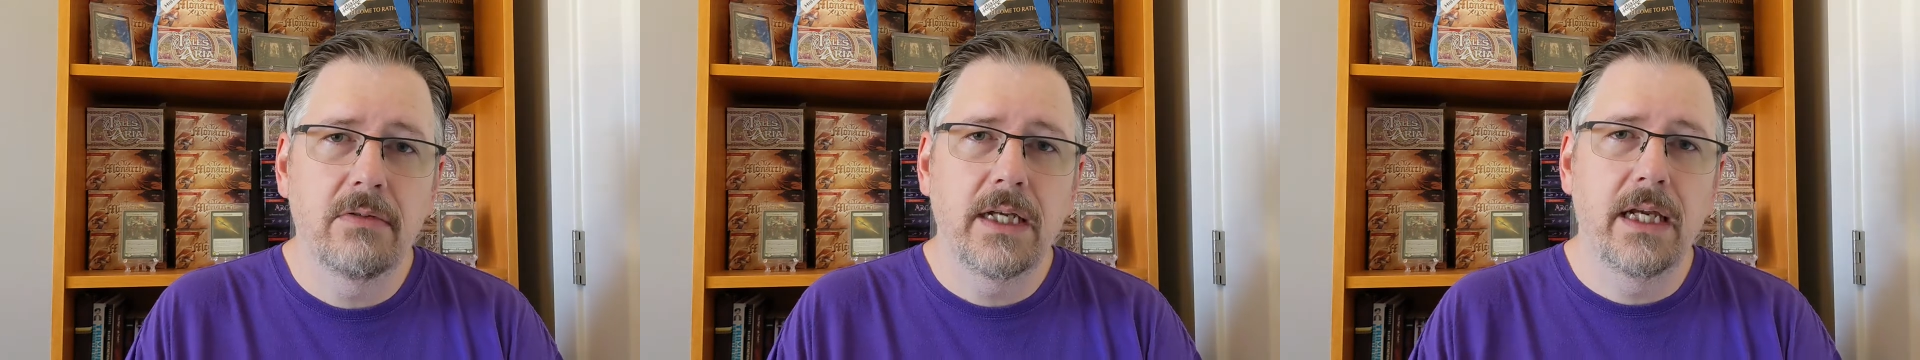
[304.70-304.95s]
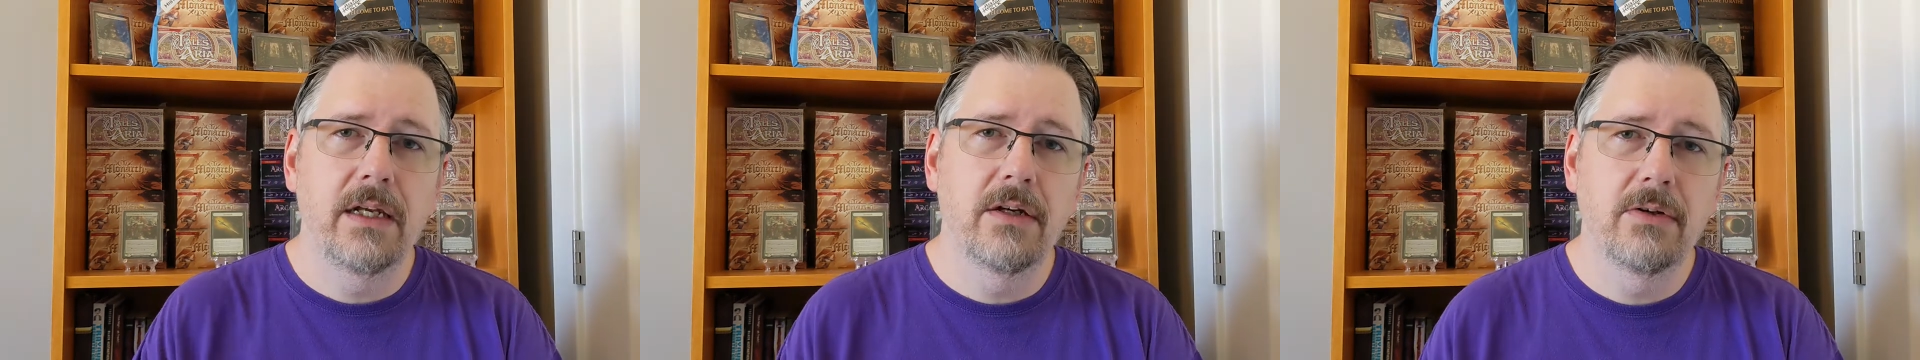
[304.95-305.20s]

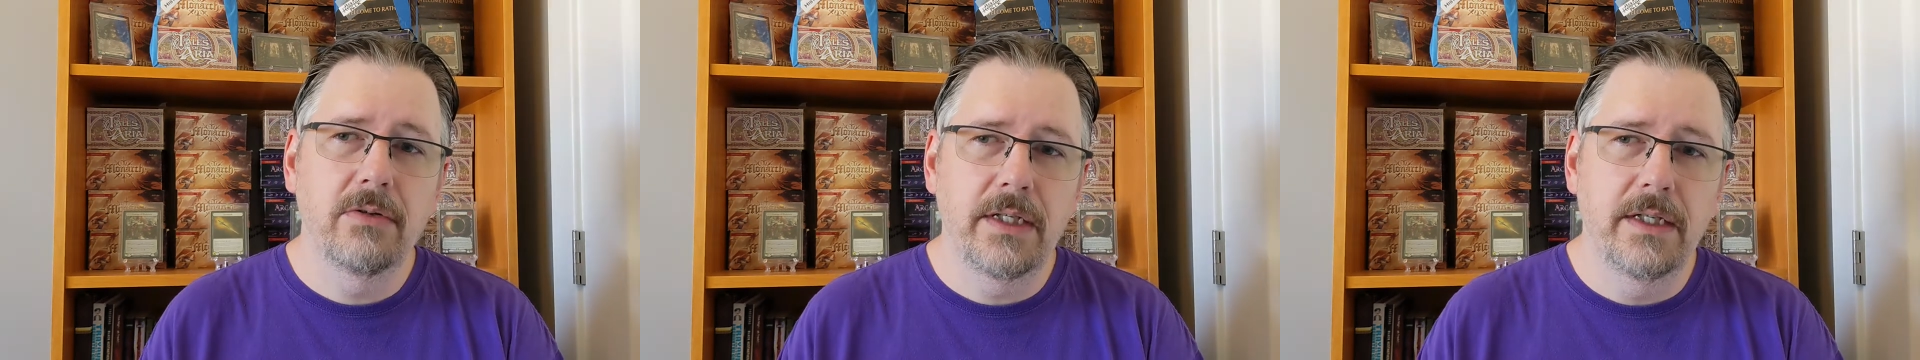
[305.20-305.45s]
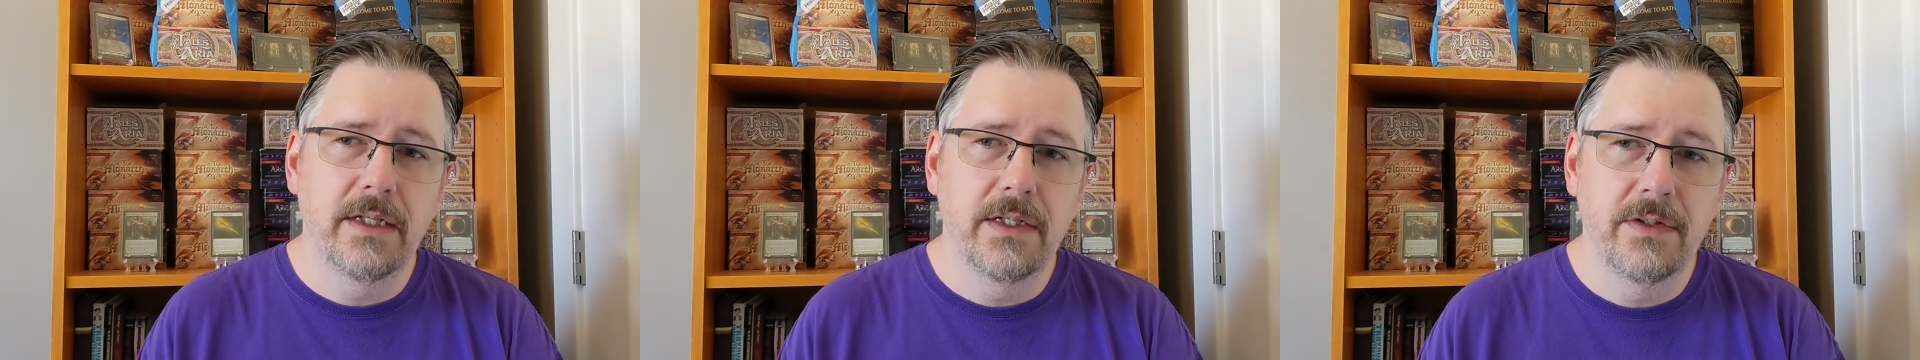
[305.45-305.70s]
Kano
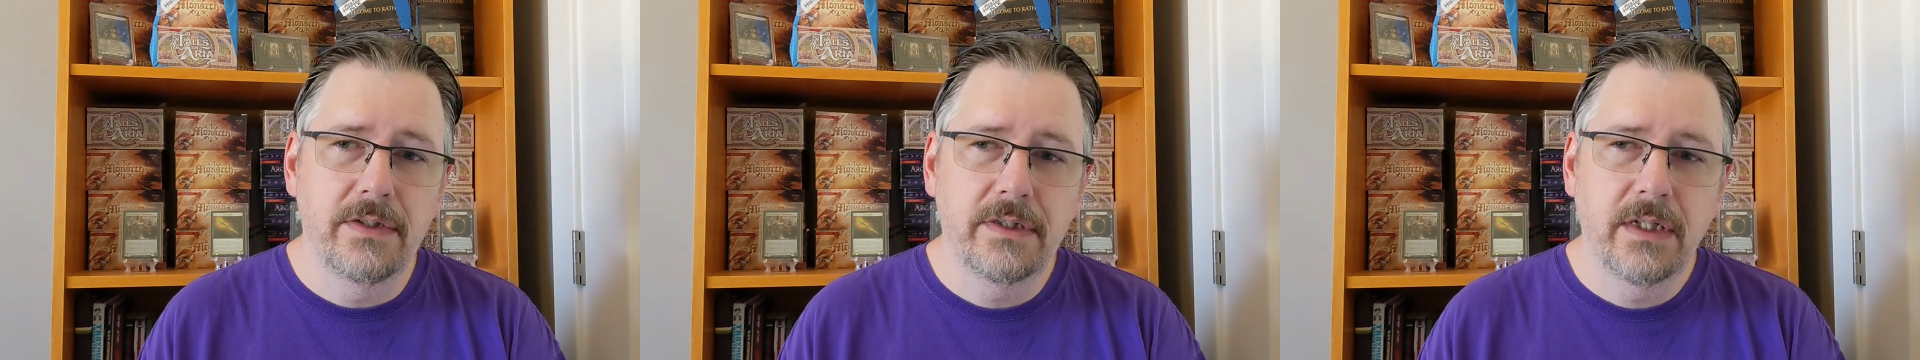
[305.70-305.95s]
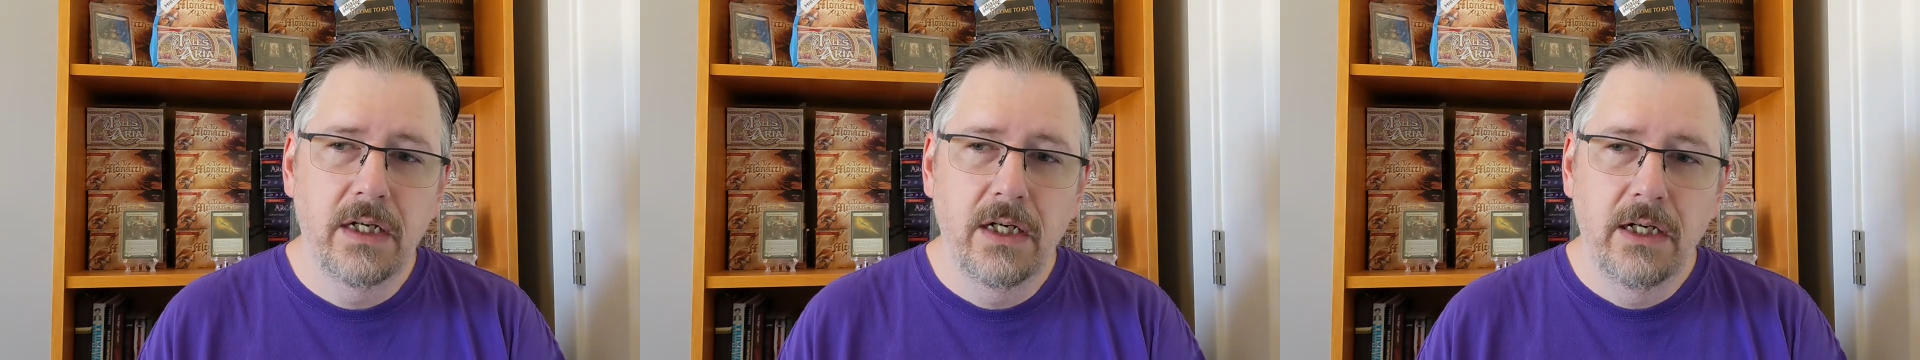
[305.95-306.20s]
is
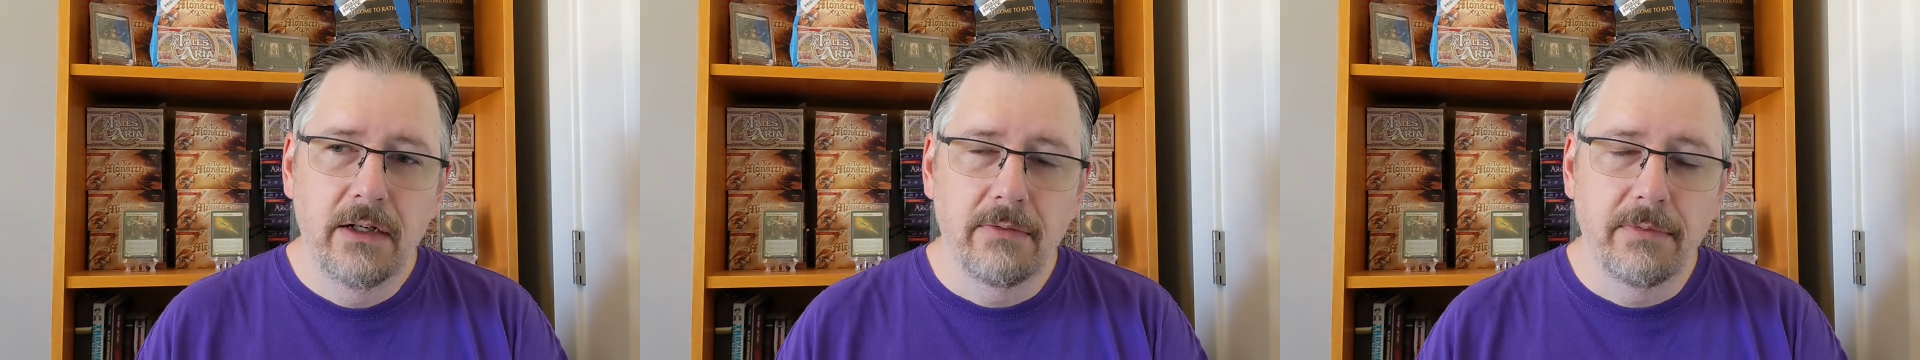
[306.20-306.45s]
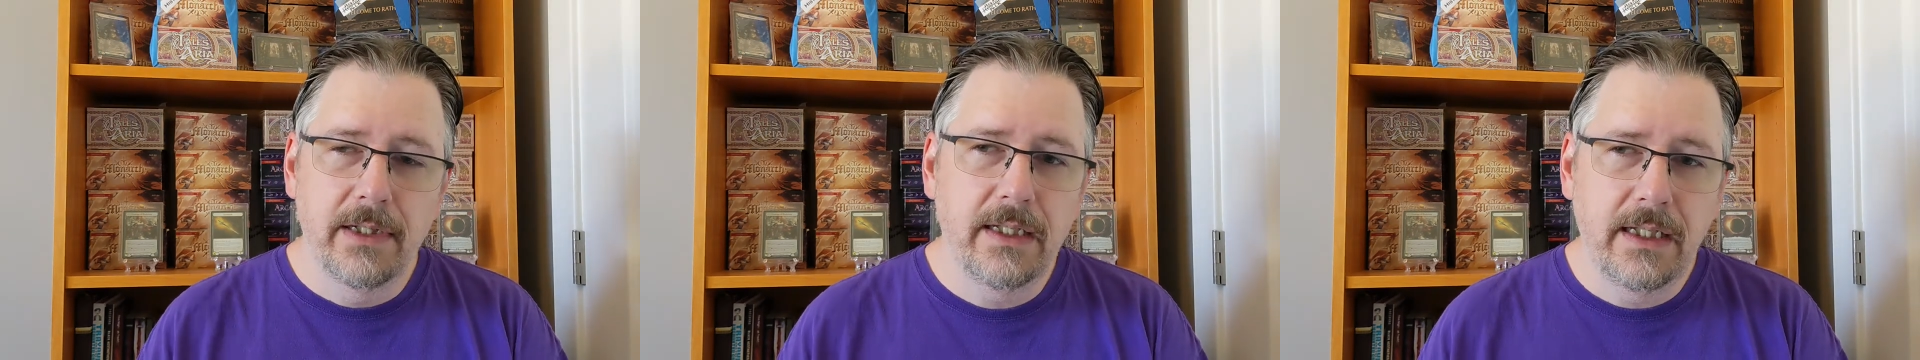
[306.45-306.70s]

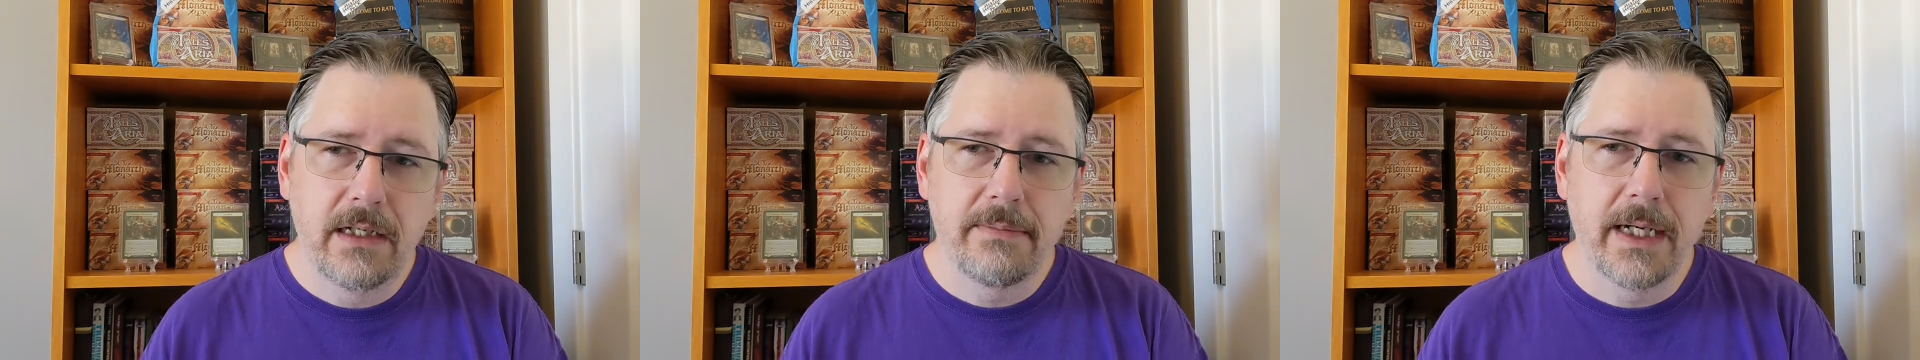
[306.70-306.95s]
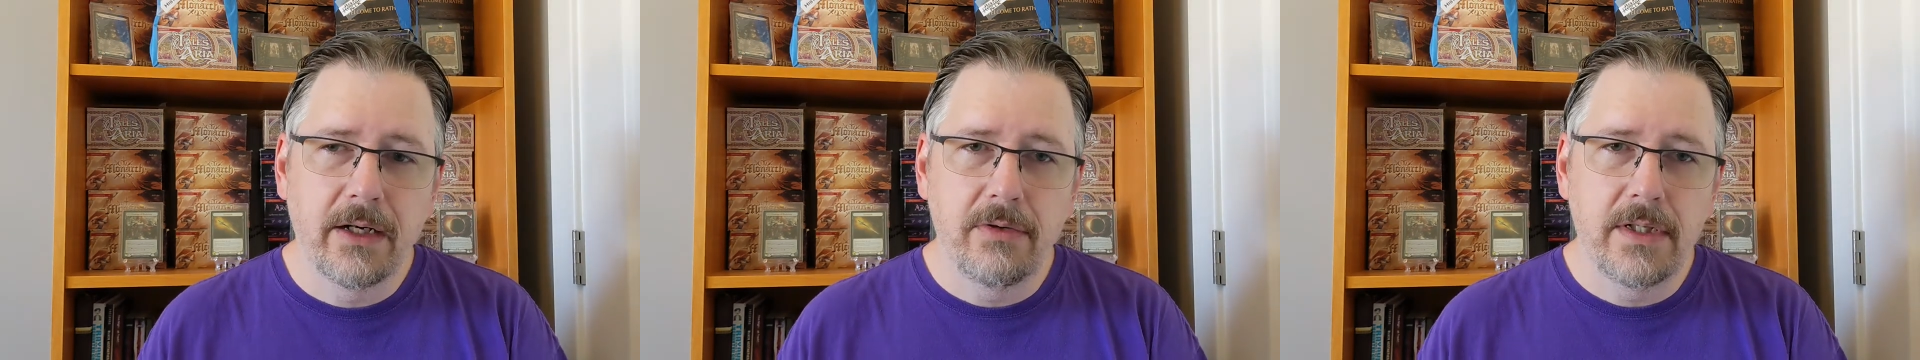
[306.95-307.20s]
really
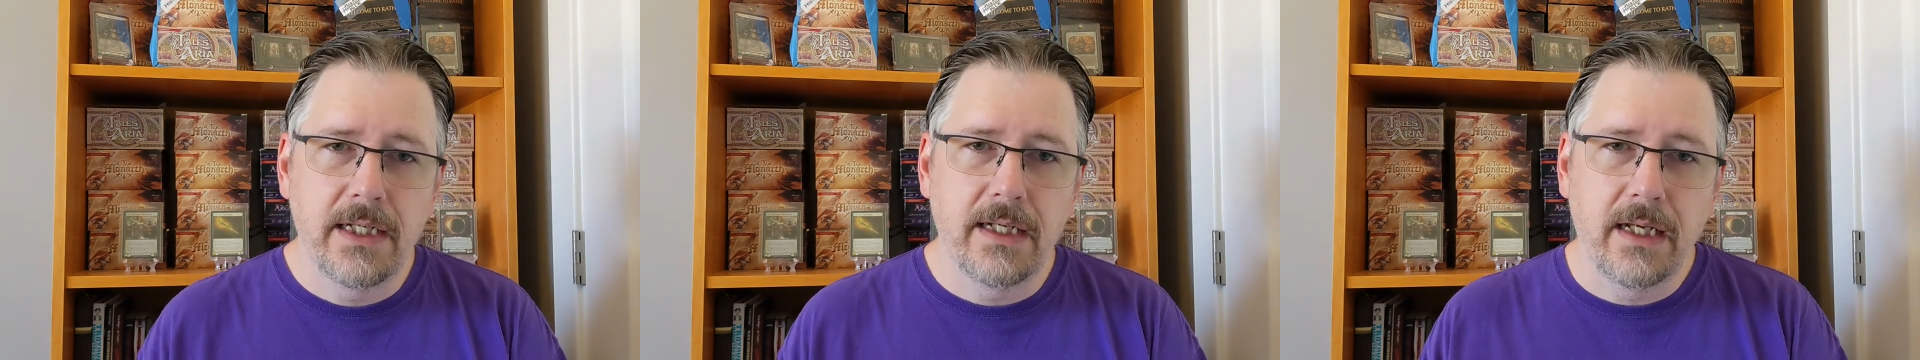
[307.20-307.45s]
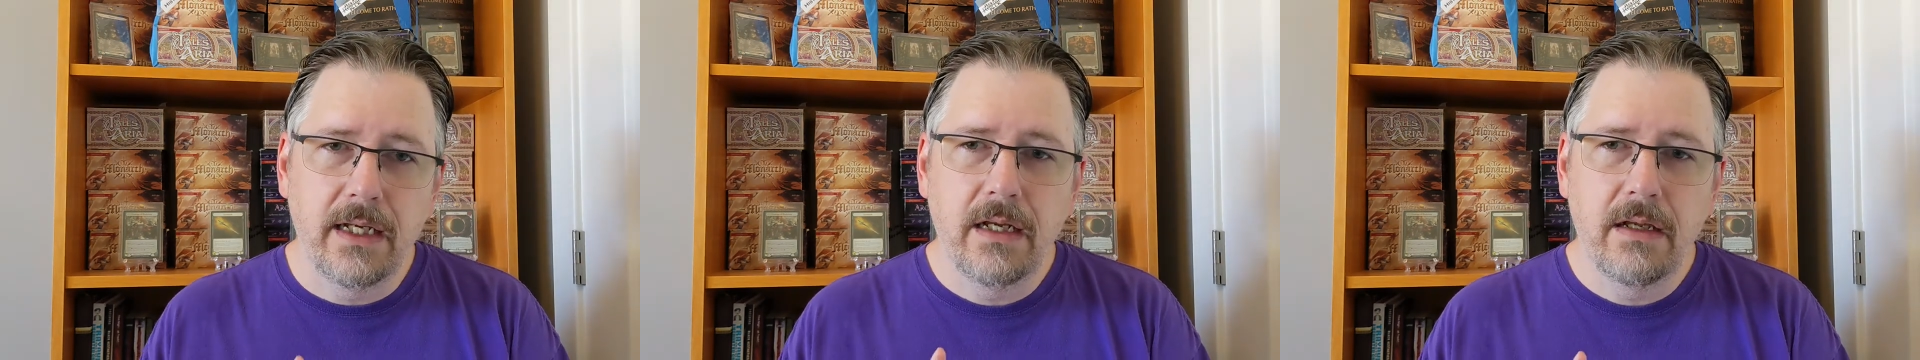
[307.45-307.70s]
about
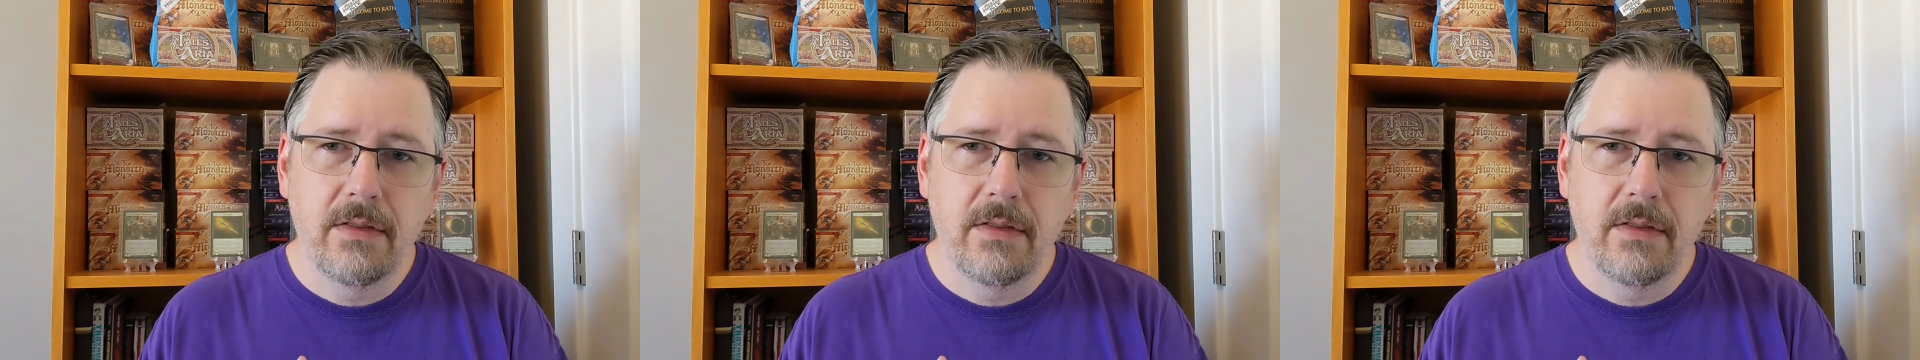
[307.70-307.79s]
getting